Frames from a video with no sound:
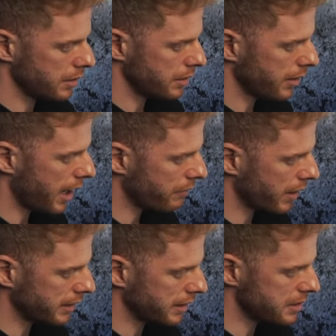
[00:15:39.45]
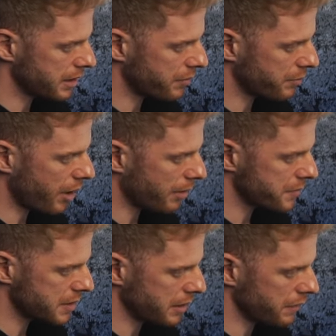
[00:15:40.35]
you have like these different
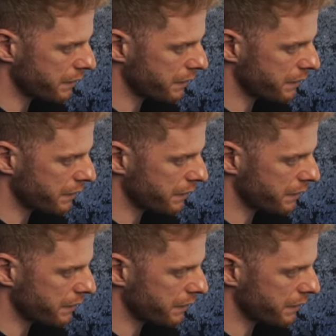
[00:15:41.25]
problems that you